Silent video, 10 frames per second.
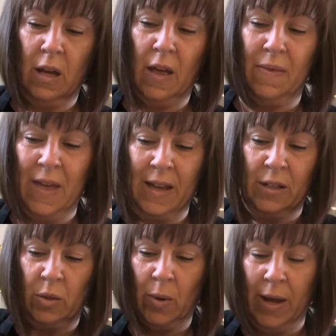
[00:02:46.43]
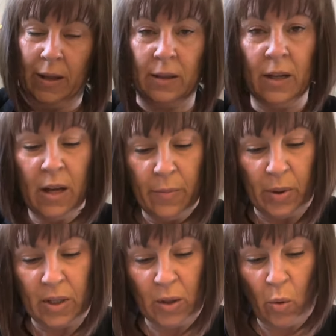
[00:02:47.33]
And then as well,
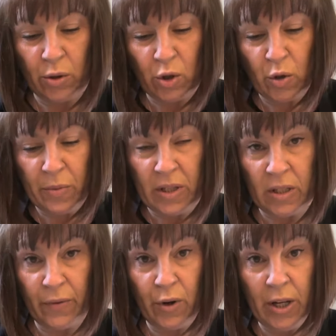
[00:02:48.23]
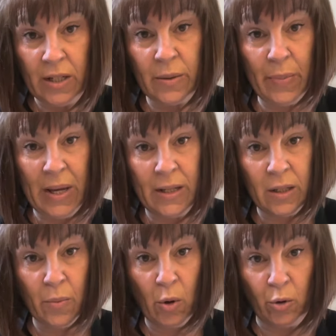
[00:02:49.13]
because I want some of this for Ian's bait
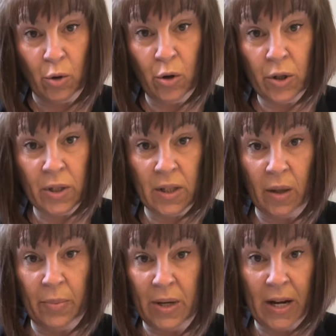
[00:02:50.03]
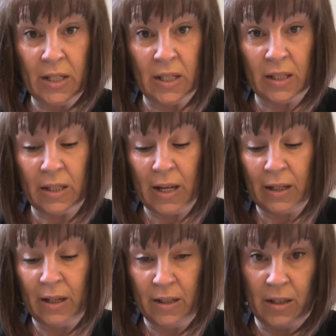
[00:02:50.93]
tomorrow, because it'll be nice as a, sal
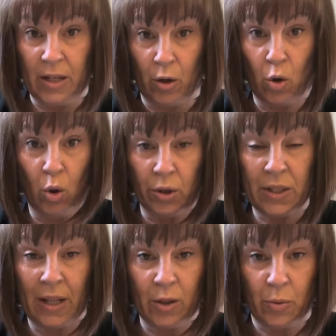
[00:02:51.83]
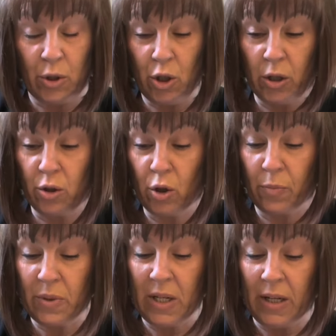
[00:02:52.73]
as a cold salad with the chicken
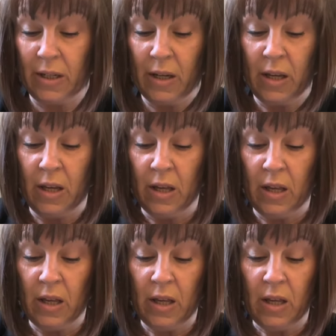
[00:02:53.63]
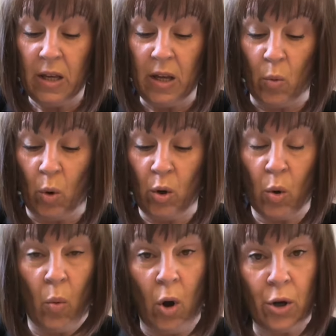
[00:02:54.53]
chopped in, it won't go
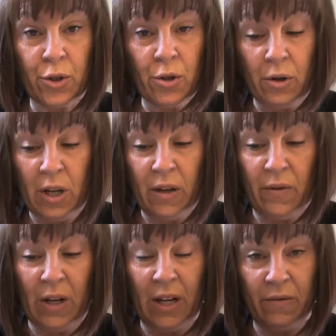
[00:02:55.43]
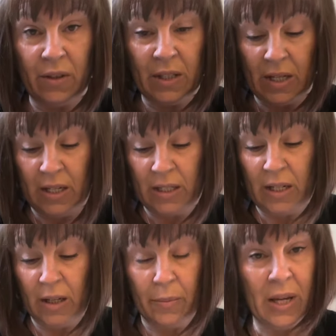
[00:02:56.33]
watery. If you leave the seeds in,
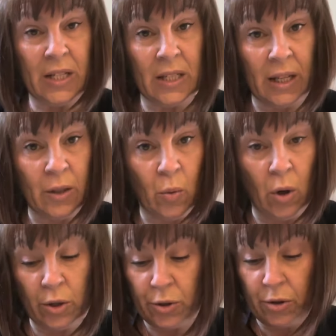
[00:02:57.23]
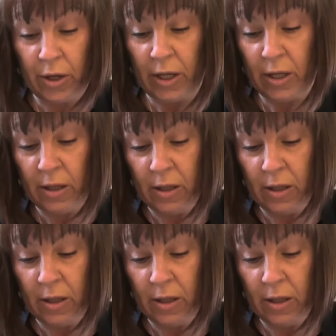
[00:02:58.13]
it'll make your salad watery.